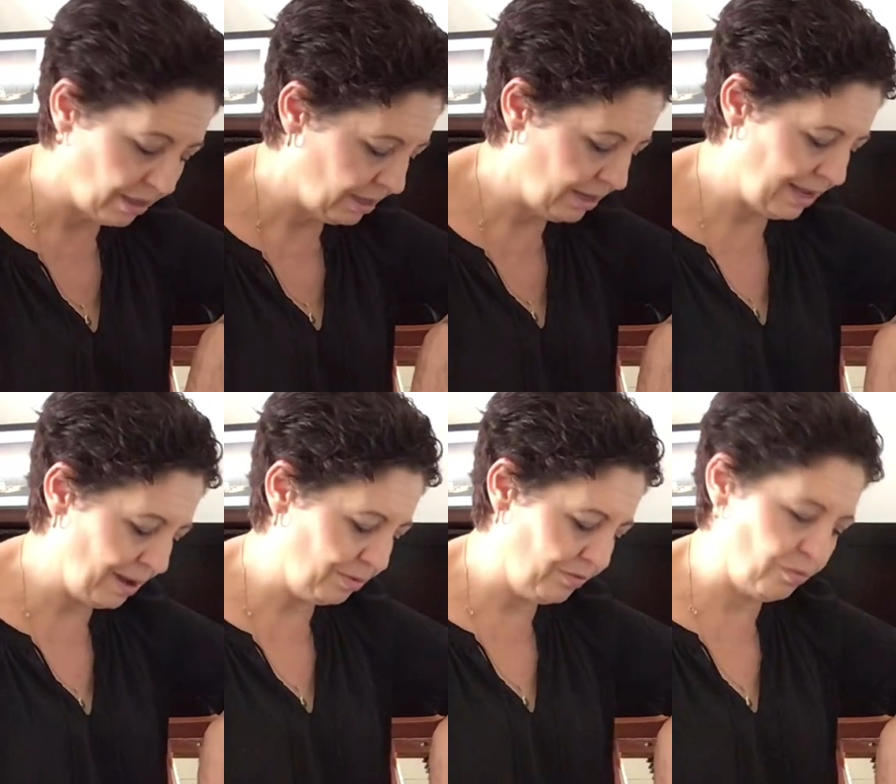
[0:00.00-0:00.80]
and now
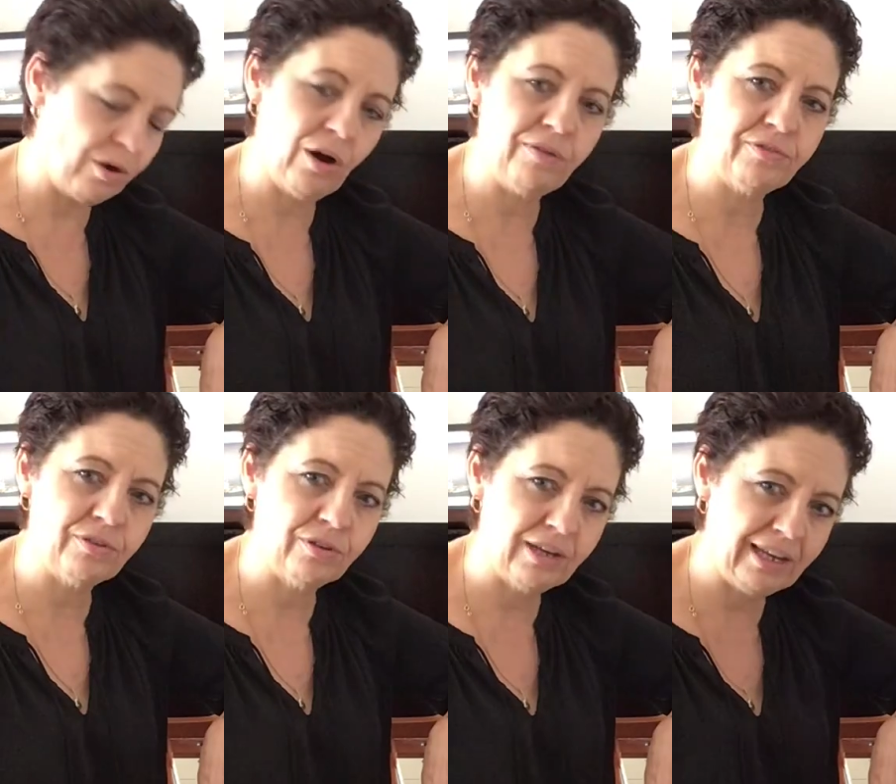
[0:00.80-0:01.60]
we've arrived
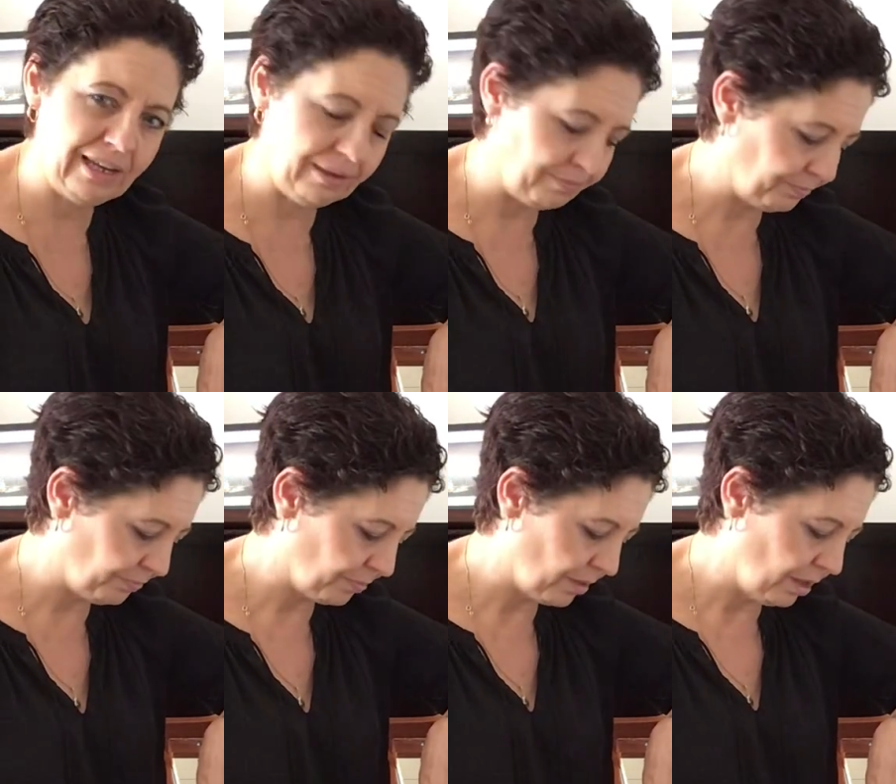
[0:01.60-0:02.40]
on E
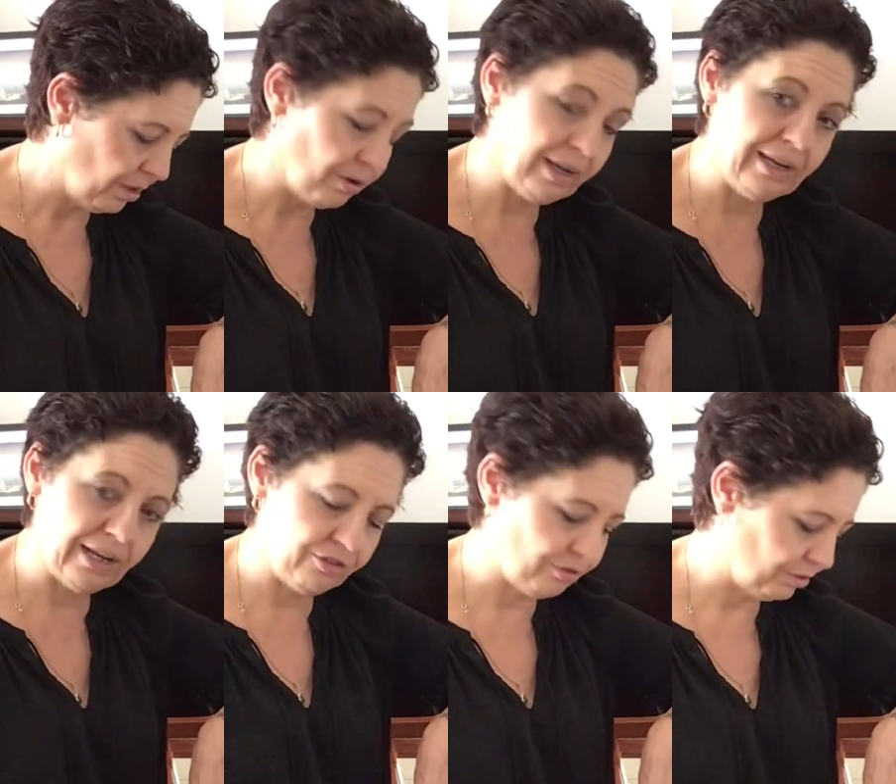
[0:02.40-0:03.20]

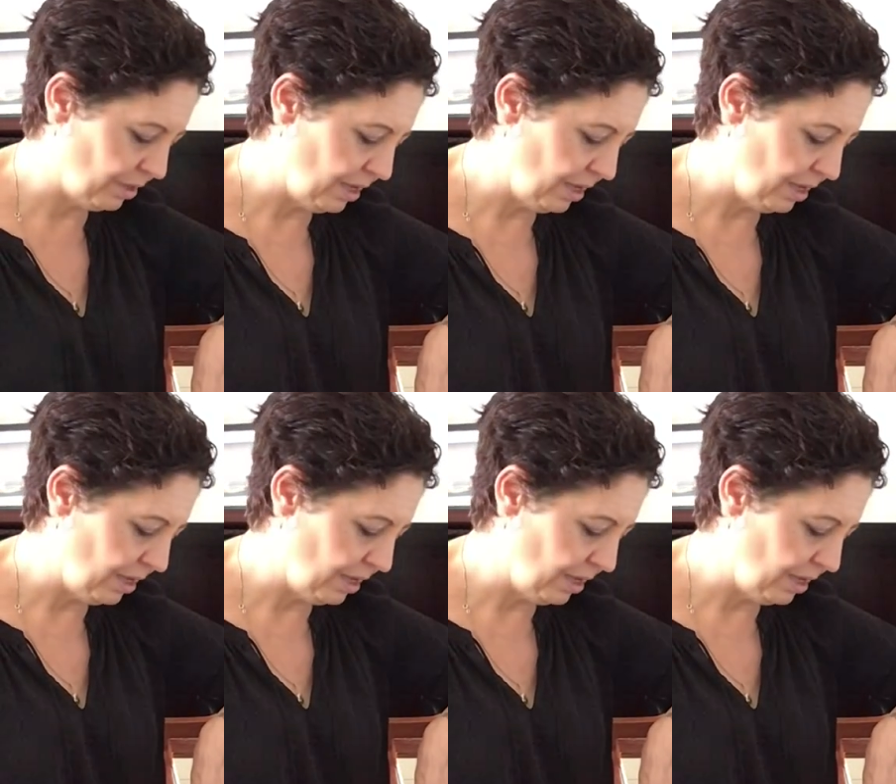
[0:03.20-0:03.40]
natural.